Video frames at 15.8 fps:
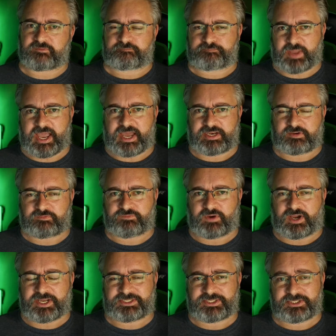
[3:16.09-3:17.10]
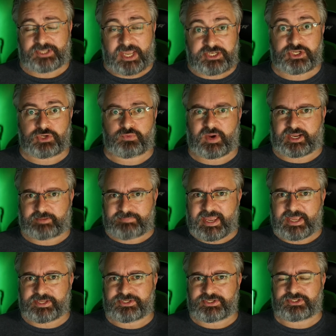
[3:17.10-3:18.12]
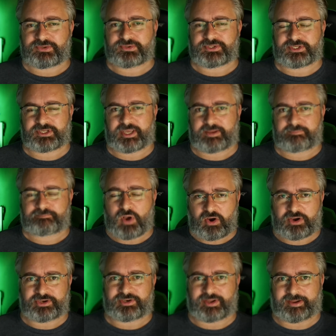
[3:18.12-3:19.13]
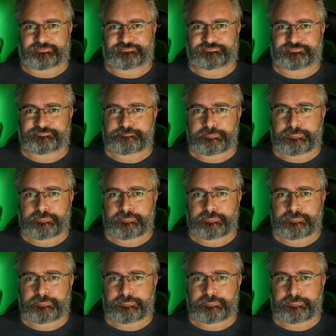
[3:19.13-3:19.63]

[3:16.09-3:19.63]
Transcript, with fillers: of bad advice is he actually recommends using a pocket knife,